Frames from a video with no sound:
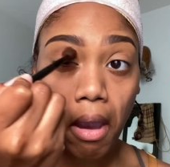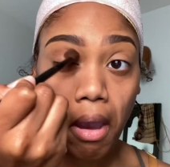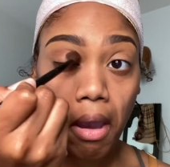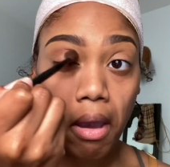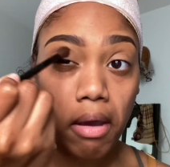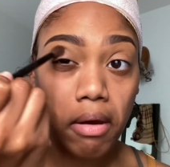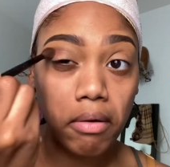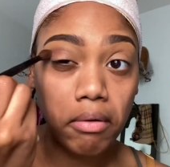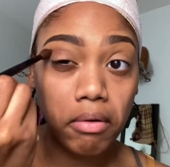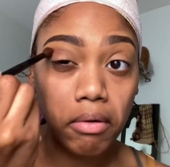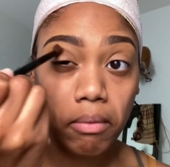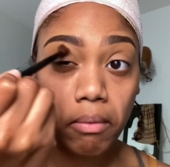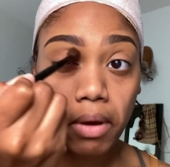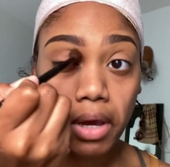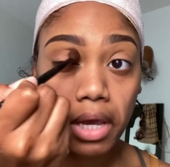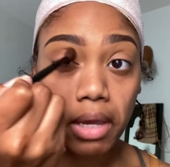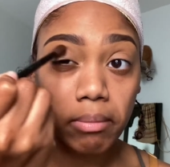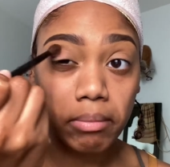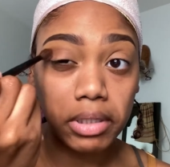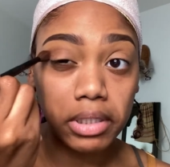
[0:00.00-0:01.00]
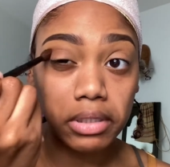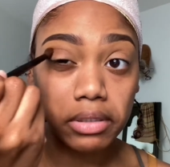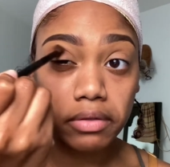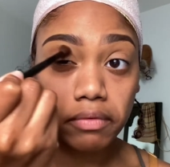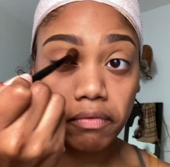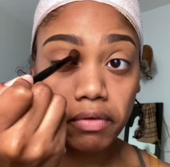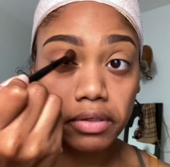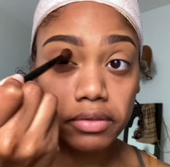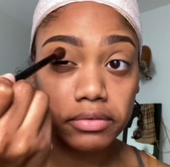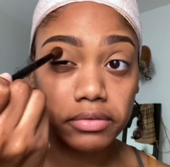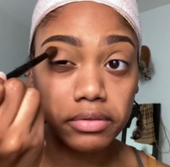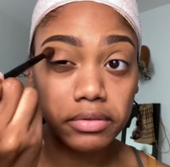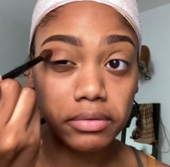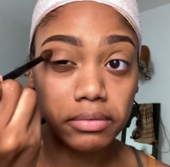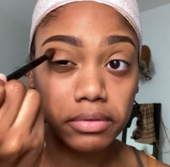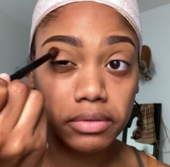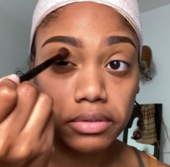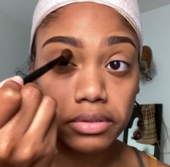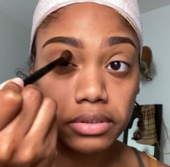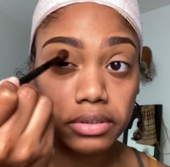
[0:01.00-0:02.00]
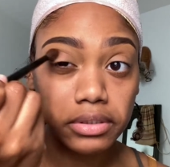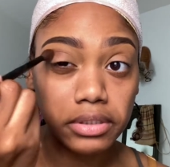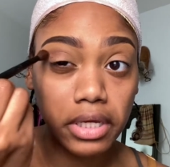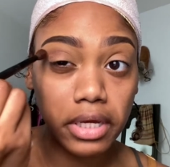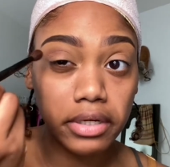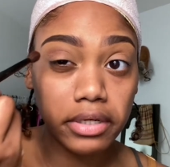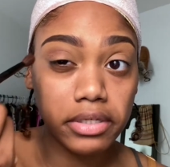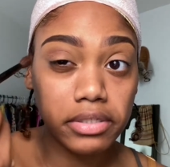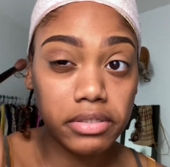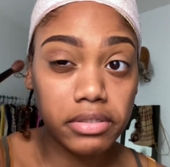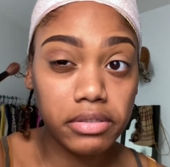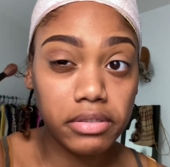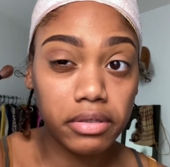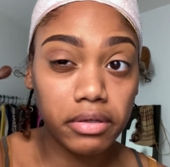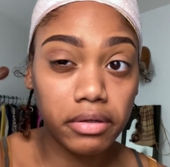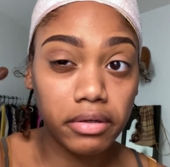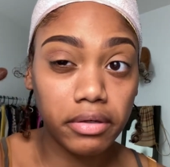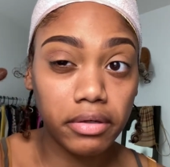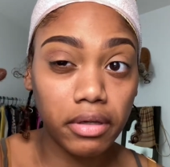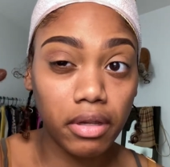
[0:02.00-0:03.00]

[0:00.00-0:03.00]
don't know why I made this space to do this. It's not necessary.